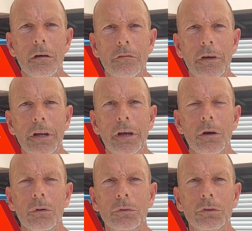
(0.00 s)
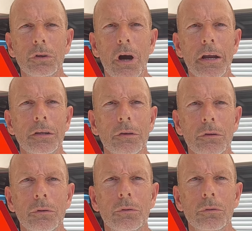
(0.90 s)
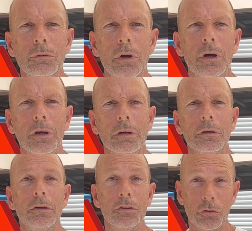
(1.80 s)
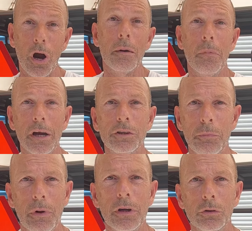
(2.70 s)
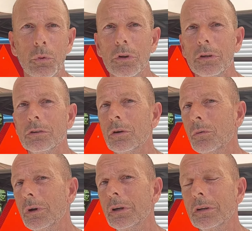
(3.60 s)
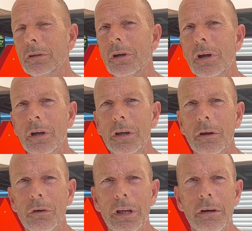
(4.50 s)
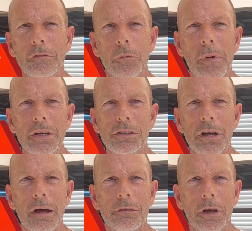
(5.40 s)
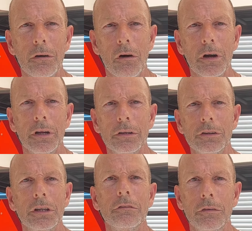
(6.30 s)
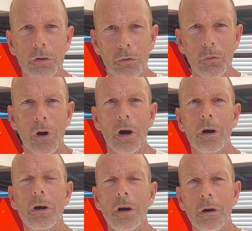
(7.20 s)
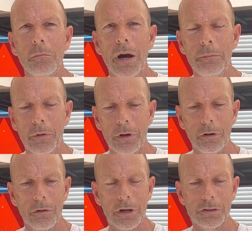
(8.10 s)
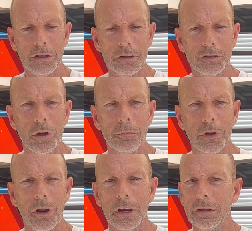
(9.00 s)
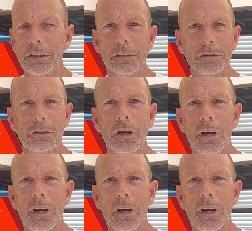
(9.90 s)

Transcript: video trying to describe my experience with it, so we can, get information out there on it. See if you might be interested in something like this.